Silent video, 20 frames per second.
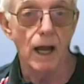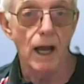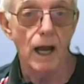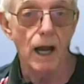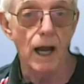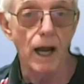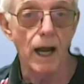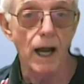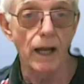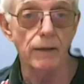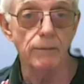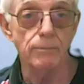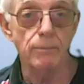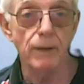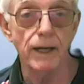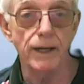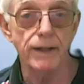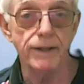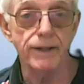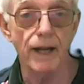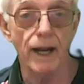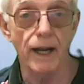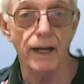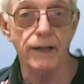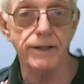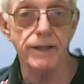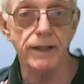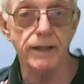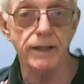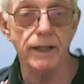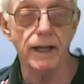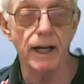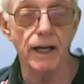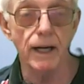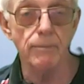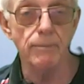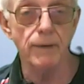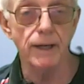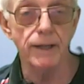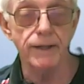I pay tax in there.
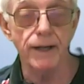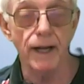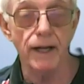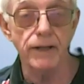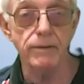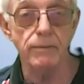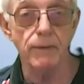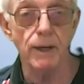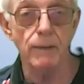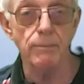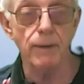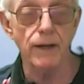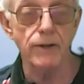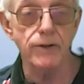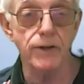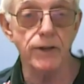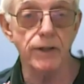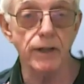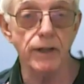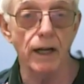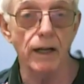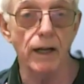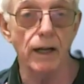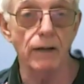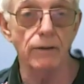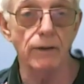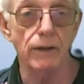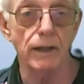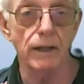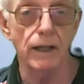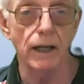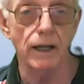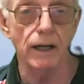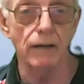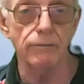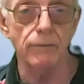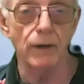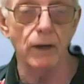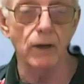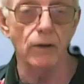I pay tax on my pension. I
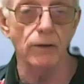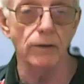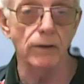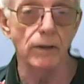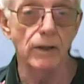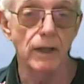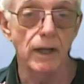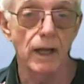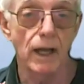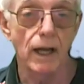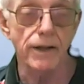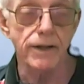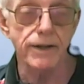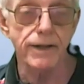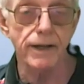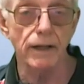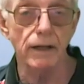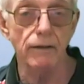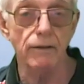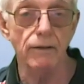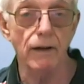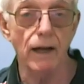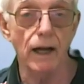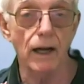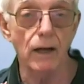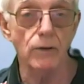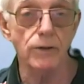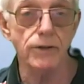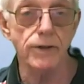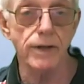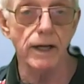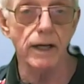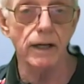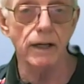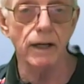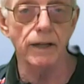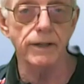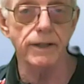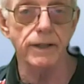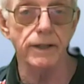have my own. I still have a house there.
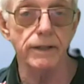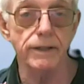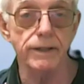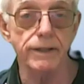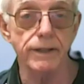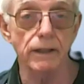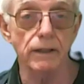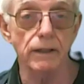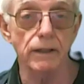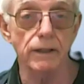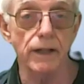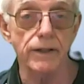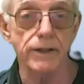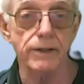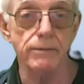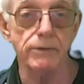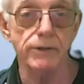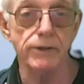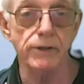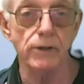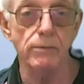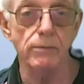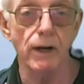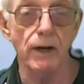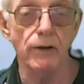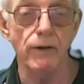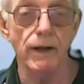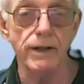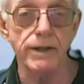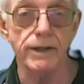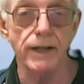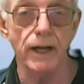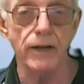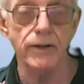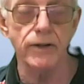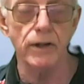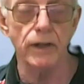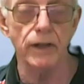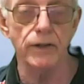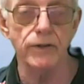That's still my
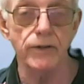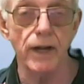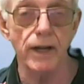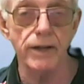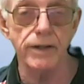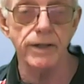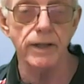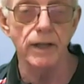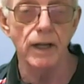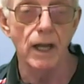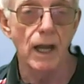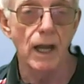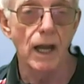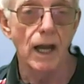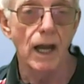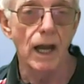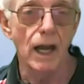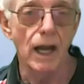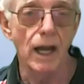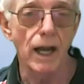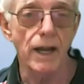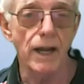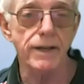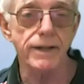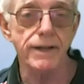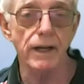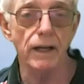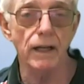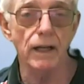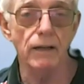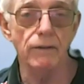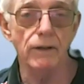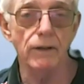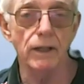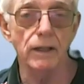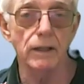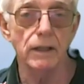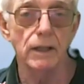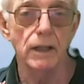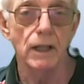residential address. I still have
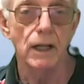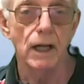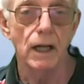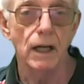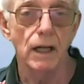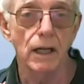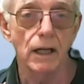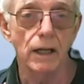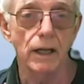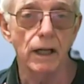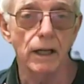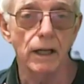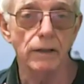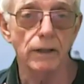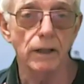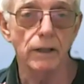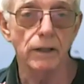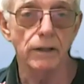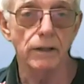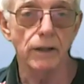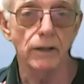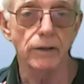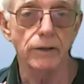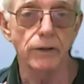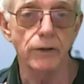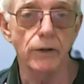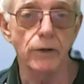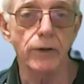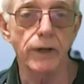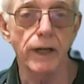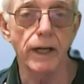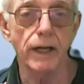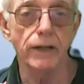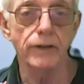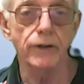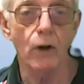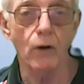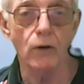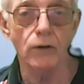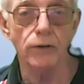a UK
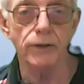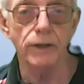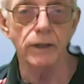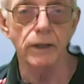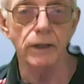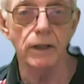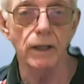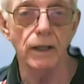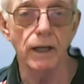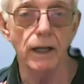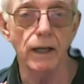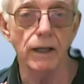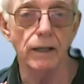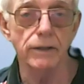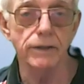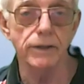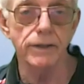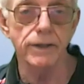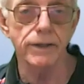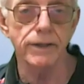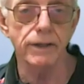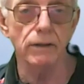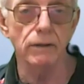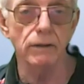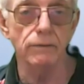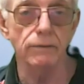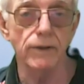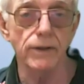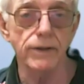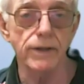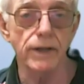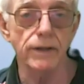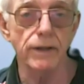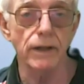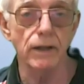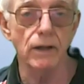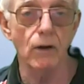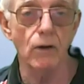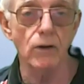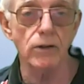doctor. I still visit
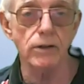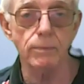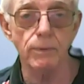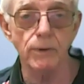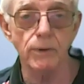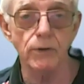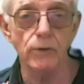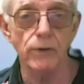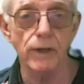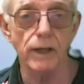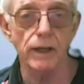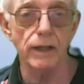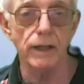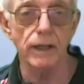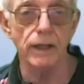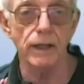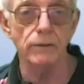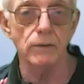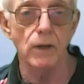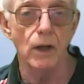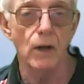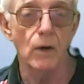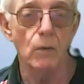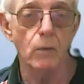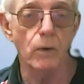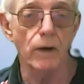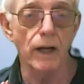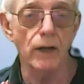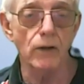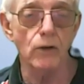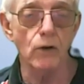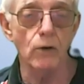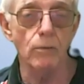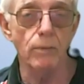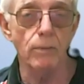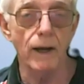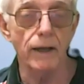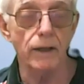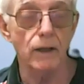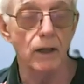the hospital there again when I go
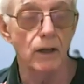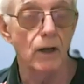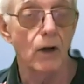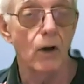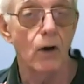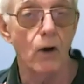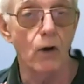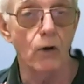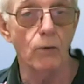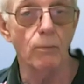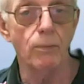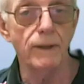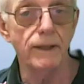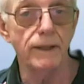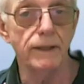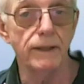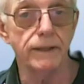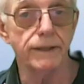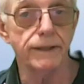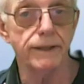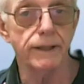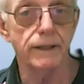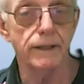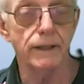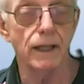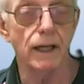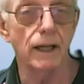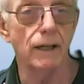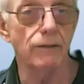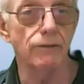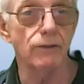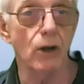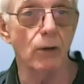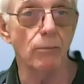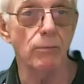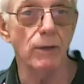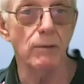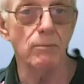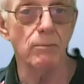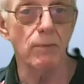back, albeit I have not
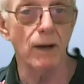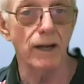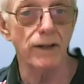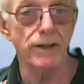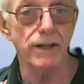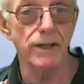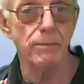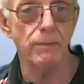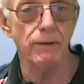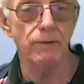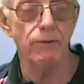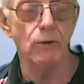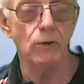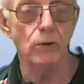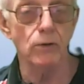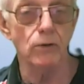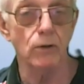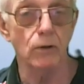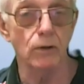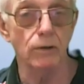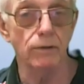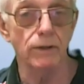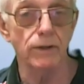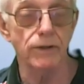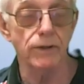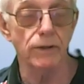been back since before COVID.